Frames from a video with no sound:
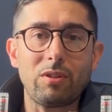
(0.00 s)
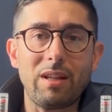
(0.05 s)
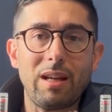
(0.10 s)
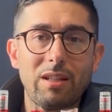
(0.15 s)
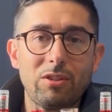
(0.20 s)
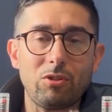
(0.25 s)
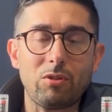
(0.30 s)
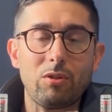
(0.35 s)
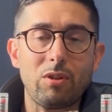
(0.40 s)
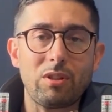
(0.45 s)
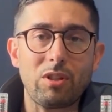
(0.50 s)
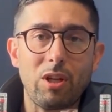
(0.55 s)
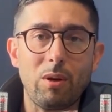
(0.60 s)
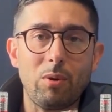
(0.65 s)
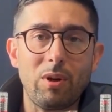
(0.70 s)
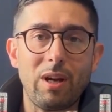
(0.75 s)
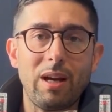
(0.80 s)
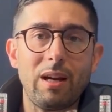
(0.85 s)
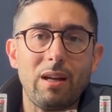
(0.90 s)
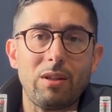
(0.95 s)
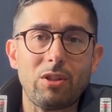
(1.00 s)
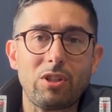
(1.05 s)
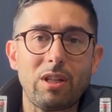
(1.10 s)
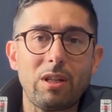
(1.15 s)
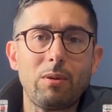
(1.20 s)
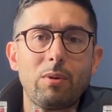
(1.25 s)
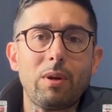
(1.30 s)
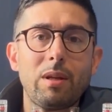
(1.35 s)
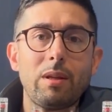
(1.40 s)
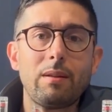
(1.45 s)
thanks to the double air
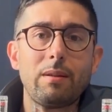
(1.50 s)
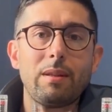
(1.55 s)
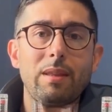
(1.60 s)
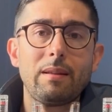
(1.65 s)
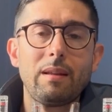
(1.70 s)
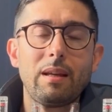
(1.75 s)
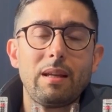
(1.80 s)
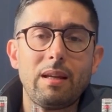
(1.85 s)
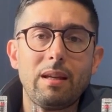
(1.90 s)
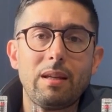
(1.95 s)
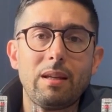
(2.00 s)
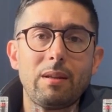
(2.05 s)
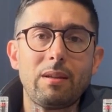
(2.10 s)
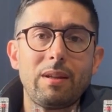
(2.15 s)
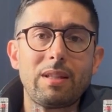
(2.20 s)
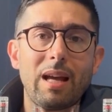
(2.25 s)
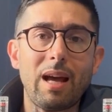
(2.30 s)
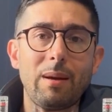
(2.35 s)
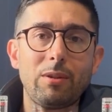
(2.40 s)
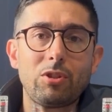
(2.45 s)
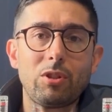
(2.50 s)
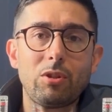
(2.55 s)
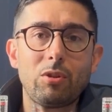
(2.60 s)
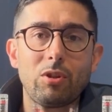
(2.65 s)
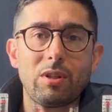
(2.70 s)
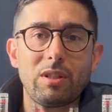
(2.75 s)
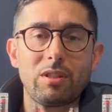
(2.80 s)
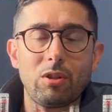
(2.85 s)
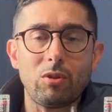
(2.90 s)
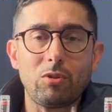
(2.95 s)
chamber, there is
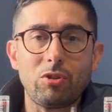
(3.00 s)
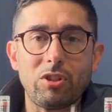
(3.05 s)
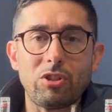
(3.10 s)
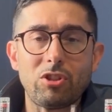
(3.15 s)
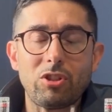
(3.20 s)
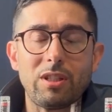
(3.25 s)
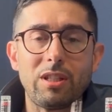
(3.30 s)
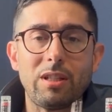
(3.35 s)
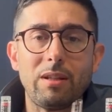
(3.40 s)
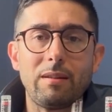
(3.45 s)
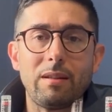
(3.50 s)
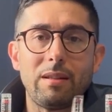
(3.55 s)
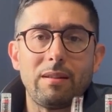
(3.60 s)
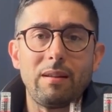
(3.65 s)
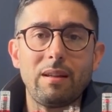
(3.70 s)
absolutely no such need.